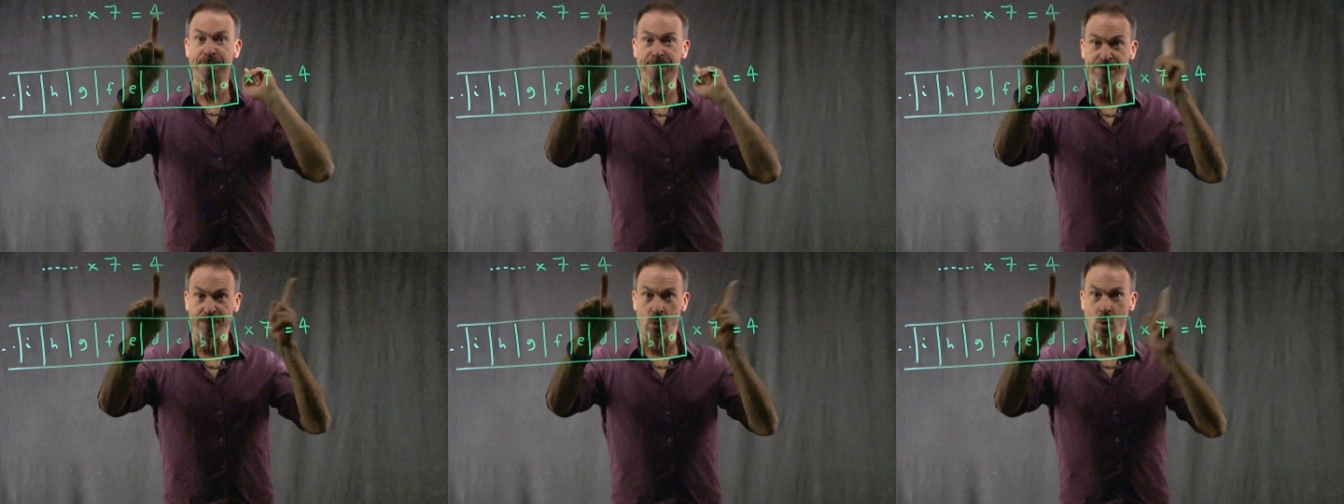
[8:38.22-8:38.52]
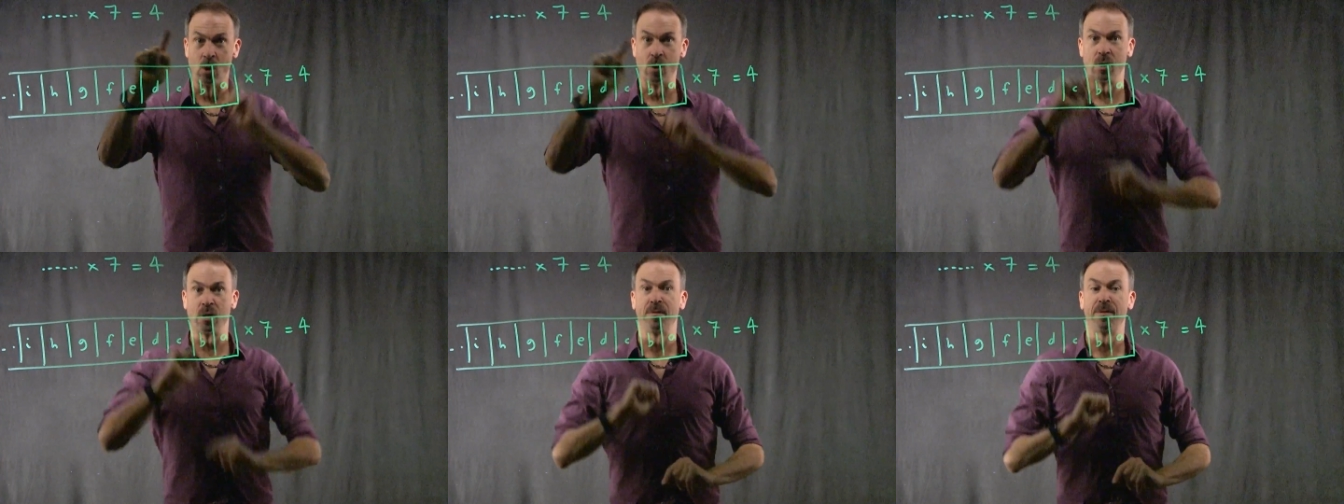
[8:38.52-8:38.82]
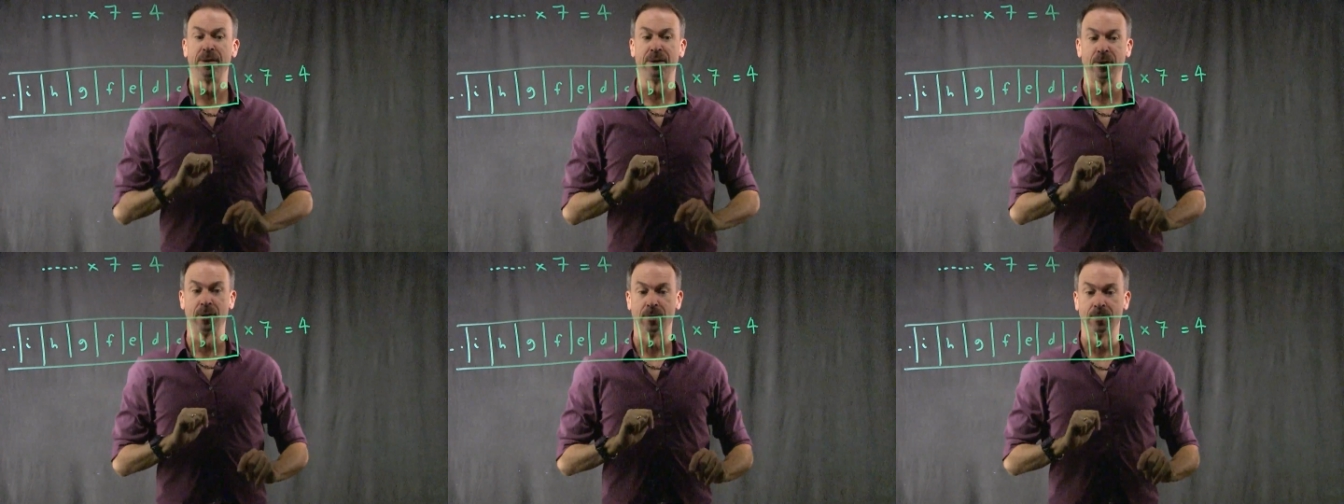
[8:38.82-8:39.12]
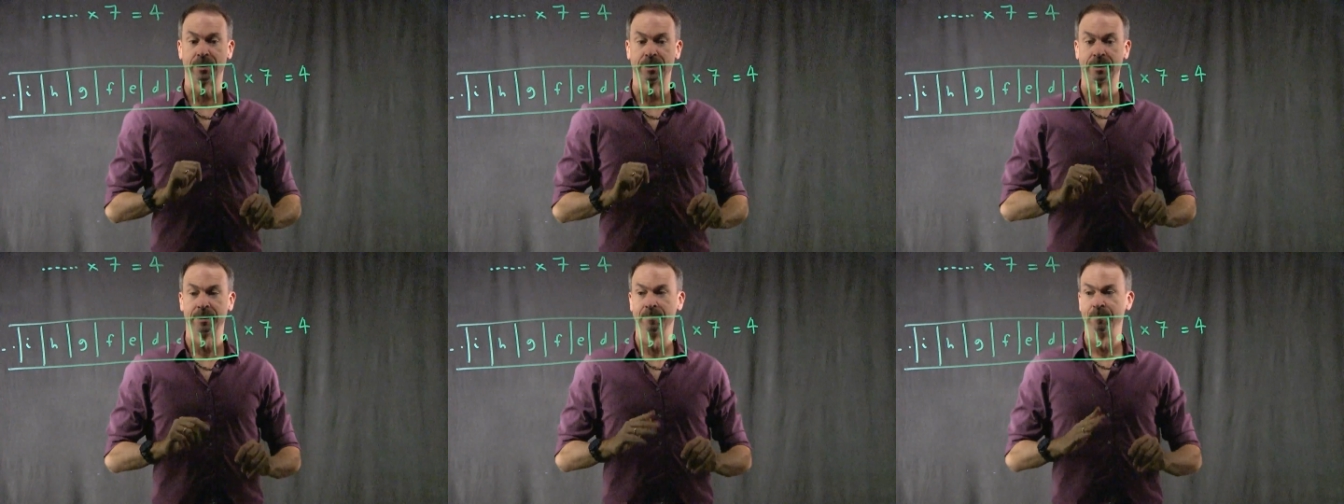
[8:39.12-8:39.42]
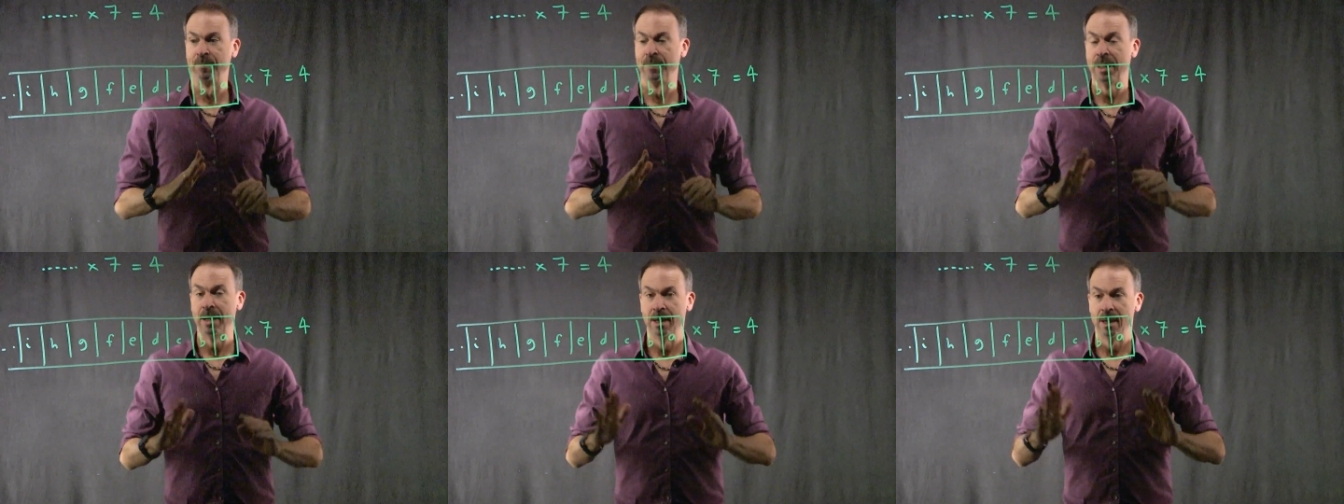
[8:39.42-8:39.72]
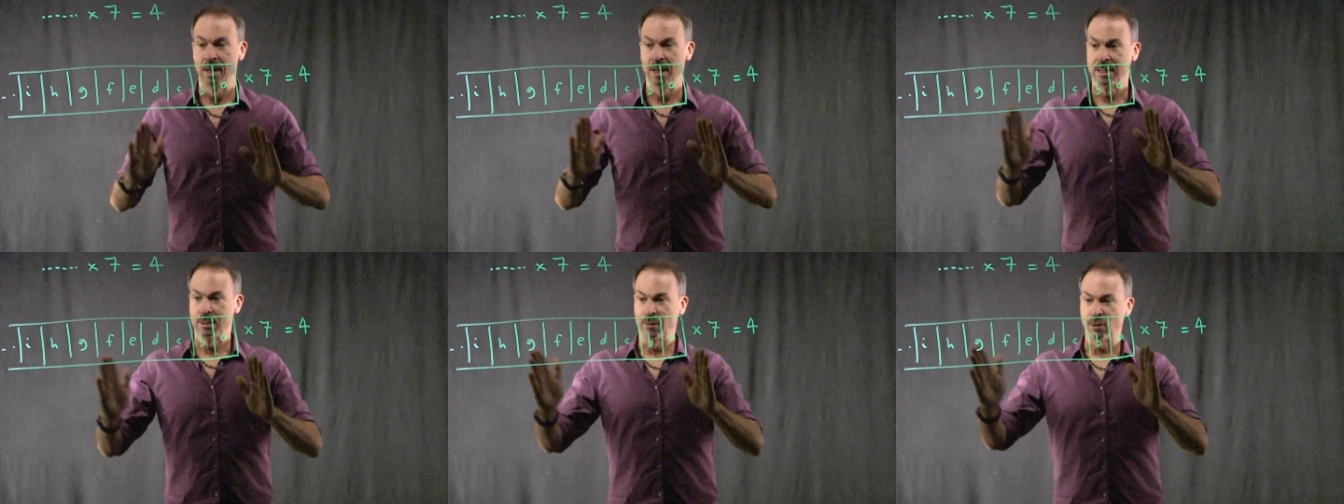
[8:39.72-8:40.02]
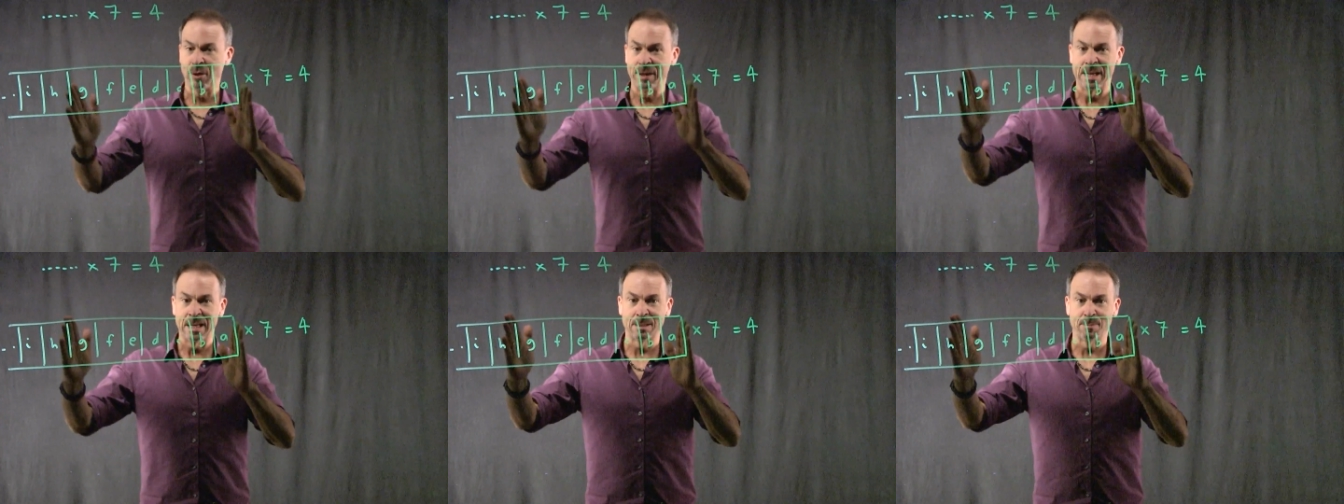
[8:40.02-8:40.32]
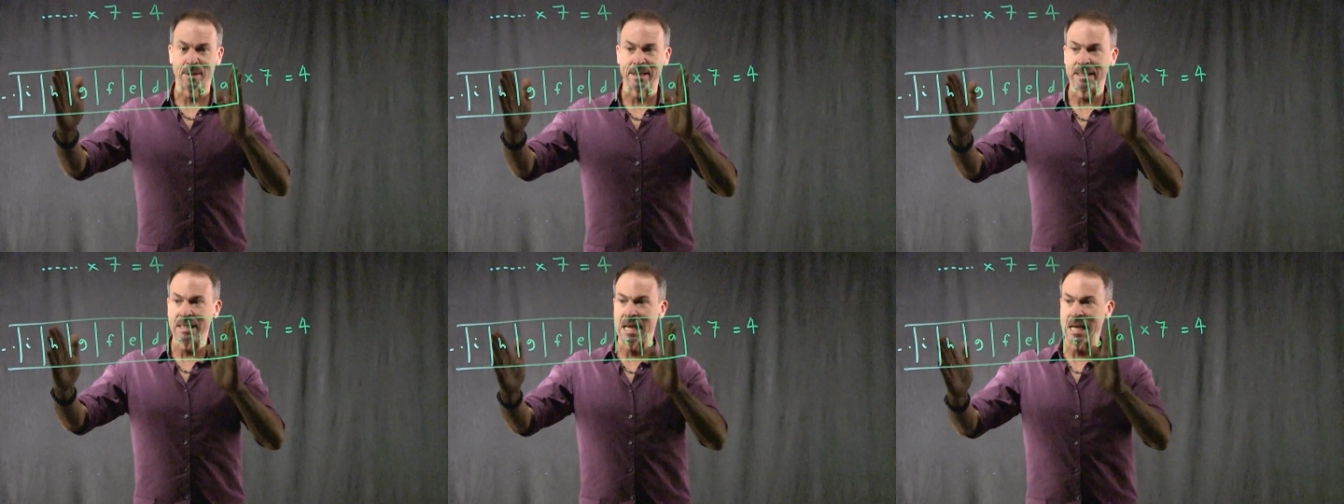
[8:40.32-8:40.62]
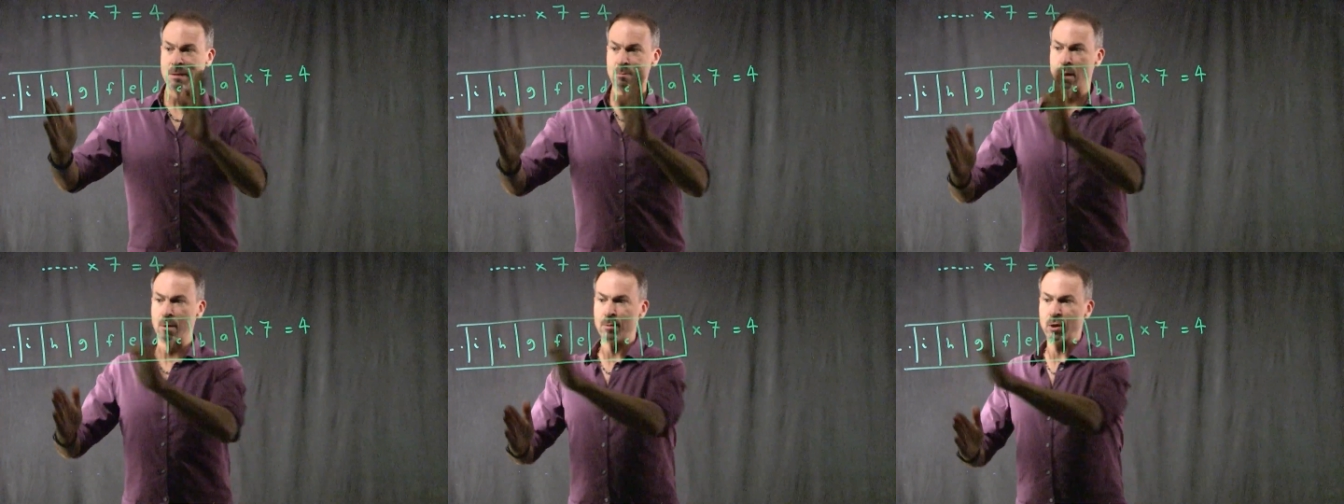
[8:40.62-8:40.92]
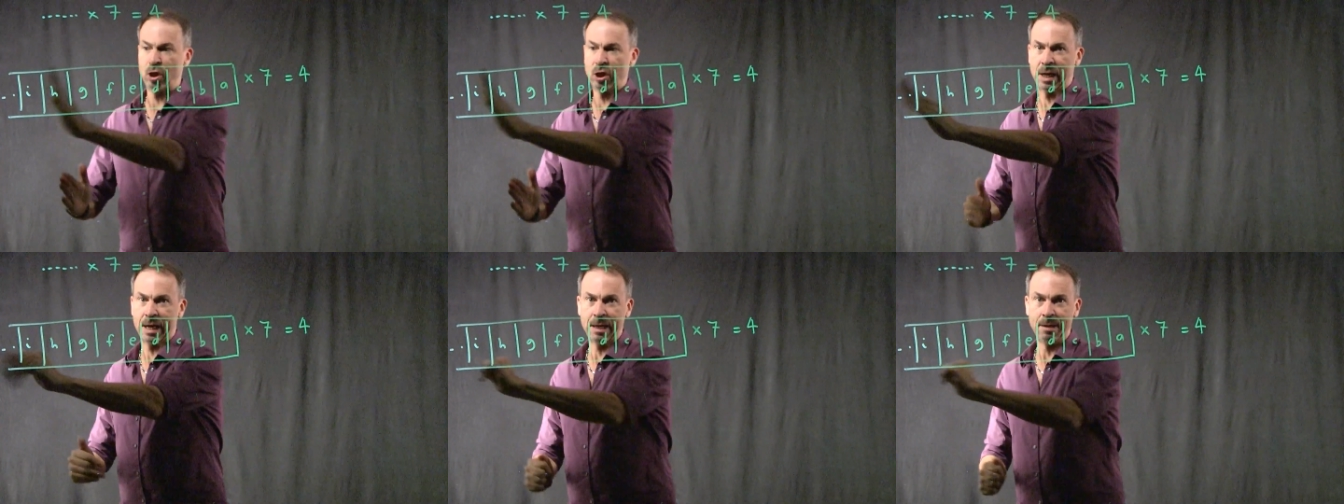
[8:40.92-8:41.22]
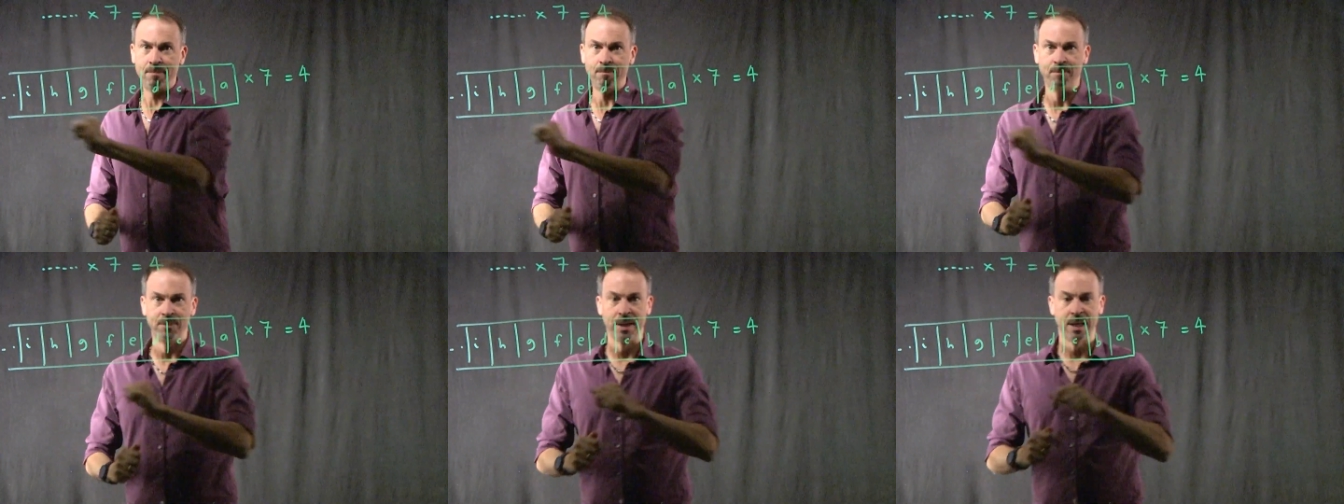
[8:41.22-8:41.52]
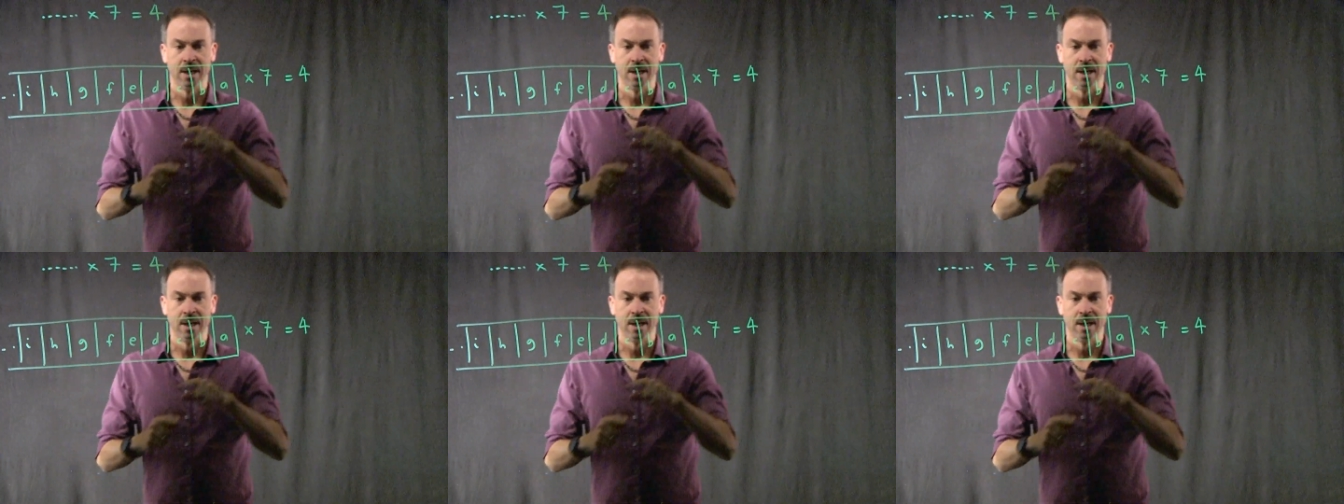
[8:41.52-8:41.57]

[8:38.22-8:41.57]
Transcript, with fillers: 4 on the nose. So what I've got here is my 10-1 machine